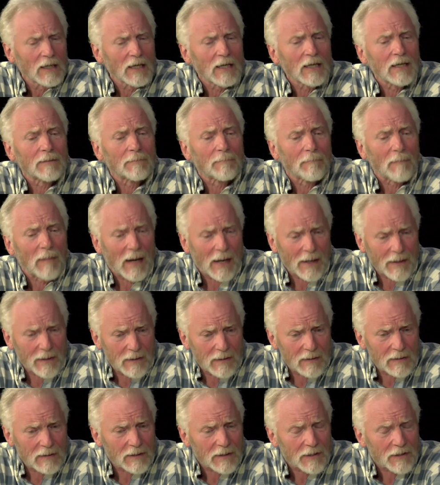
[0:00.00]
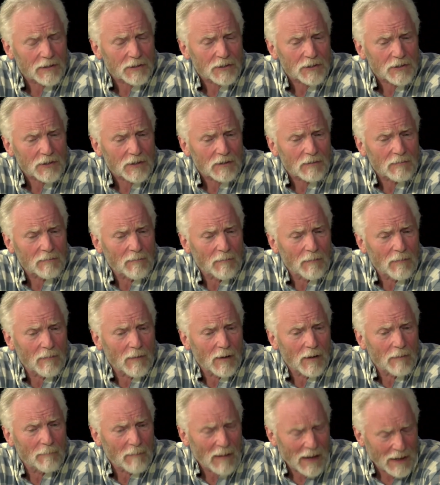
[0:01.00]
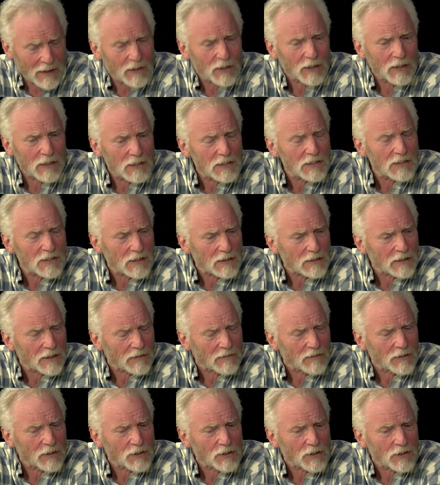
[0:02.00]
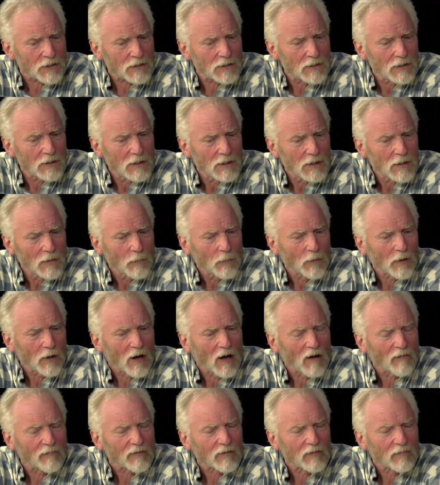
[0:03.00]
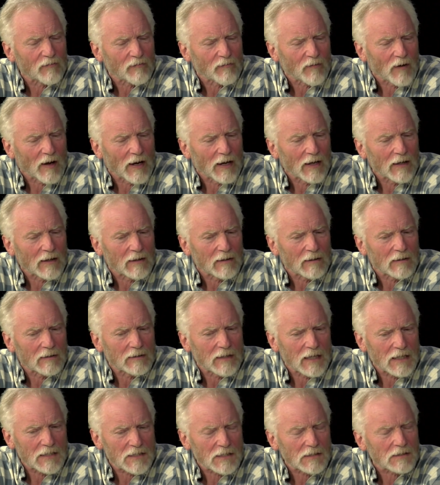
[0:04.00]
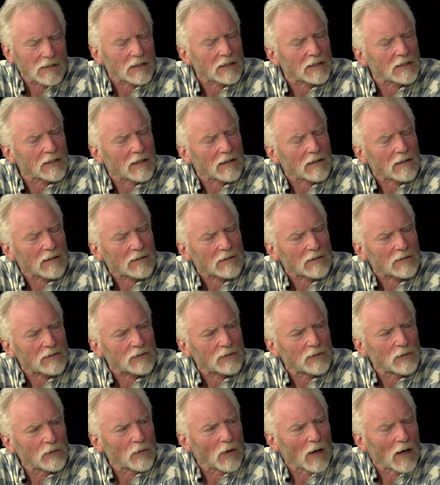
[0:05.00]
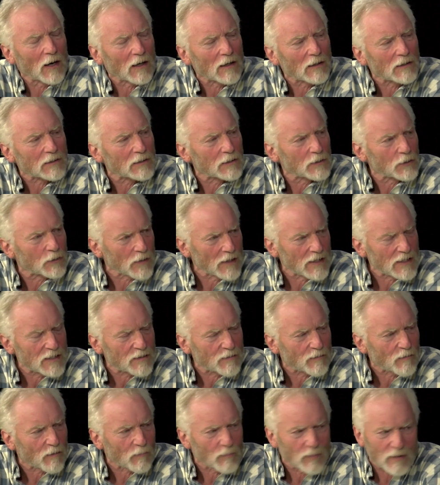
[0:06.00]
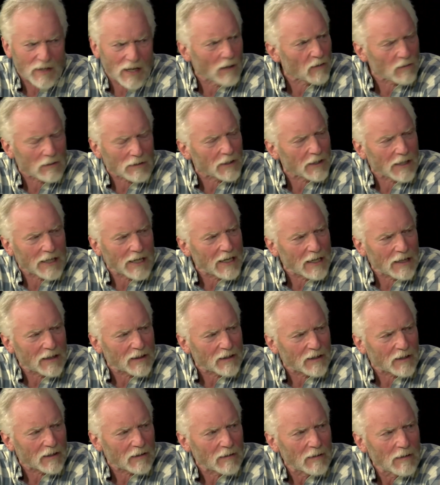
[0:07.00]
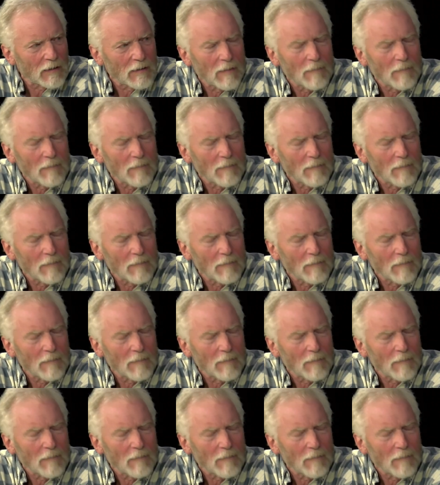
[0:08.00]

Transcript: In modern literature, uh, modernist literature, we often find desolate characters who aren't transformed. They don't learn anything.